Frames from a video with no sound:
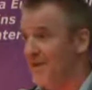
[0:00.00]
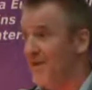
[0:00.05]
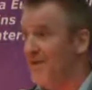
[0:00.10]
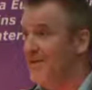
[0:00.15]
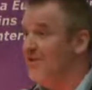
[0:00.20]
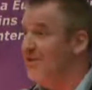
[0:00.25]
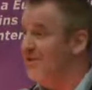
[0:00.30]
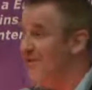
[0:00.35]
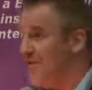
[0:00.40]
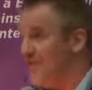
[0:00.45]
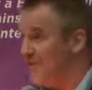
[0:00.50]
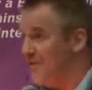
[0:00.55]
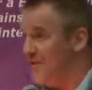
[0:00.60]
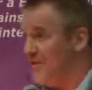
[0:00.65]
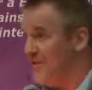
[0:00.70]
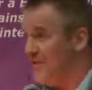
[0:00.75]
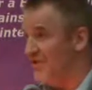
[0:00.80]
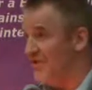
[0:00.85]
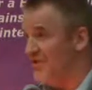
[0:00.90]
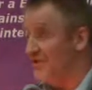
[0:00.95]

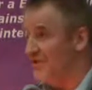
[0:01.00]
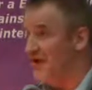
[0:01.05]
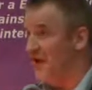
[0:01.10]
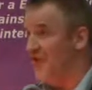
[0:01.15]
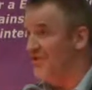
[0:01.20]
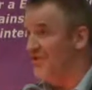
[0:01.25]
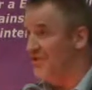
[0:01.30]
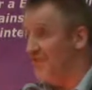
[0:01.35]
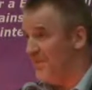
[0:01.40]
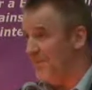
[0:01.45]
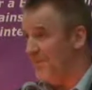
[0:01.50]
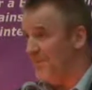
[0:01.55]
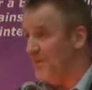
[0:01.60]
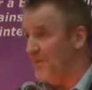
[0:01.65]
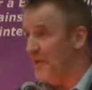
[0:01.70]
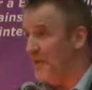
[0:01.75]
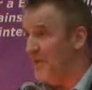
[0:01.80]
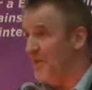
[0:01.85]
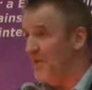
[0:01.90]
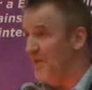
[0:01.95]
consultants are
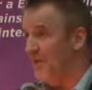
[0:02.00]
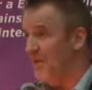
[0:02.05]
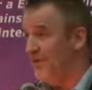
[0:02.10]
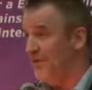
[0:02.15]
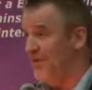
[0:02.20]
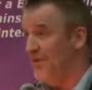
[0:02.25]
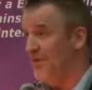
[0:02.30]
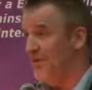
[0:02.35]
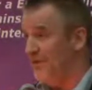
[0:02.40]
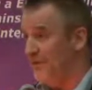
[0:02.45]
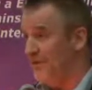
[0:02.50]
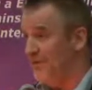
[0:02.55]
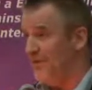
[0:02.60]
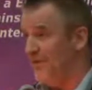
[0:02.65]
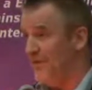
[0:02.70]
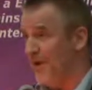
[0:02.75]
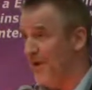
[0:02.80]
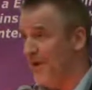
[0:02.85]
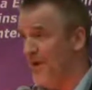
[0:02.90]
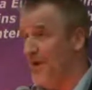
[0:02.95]
typically with that
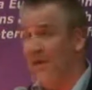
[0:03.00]
profile.